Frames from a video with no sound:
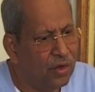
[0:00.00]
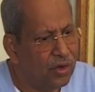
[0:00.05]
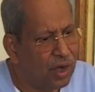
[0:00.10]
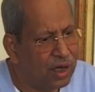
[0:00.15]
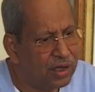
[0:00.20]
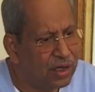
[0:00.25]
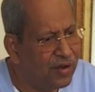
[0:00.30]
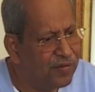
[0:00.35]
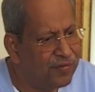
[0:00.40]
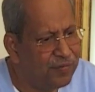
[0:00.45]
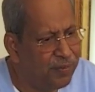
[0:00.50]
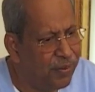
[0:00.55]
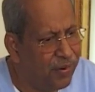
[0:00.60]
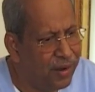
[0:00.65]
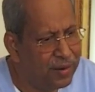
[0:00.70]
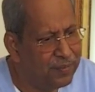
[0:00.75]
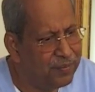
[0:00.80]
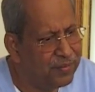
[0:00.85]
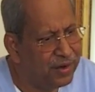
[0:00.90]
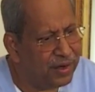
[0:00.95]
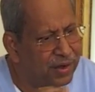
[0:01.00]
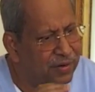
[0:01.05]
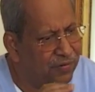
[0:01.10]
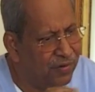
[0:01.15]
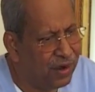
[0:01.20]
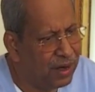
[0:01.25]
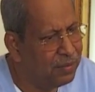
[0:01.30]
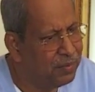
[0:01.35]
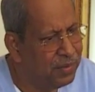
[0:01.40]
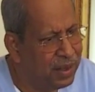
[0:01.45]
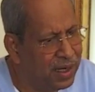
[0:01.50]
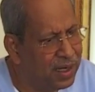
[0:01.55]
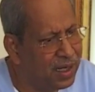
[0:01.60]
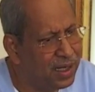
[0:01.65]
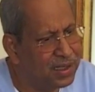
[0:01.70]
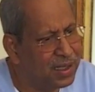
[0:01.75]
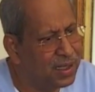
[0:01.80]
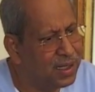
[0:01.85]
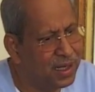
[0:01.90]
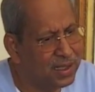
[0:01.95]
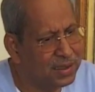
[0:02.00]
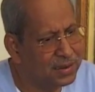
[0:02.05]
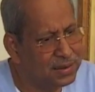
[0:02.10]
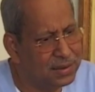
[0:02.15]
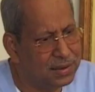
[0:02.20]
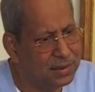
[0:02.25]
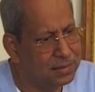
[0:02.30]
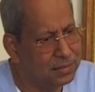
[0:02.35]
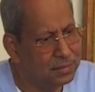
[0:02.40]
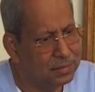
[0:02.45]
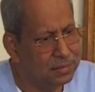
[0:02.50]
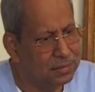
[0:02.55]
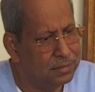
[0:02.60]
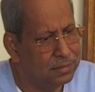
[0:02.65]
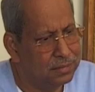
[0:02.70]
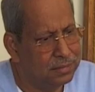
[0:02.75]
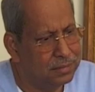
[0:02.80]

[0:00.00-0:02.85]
There is no cutoff point between 1 minute and the next.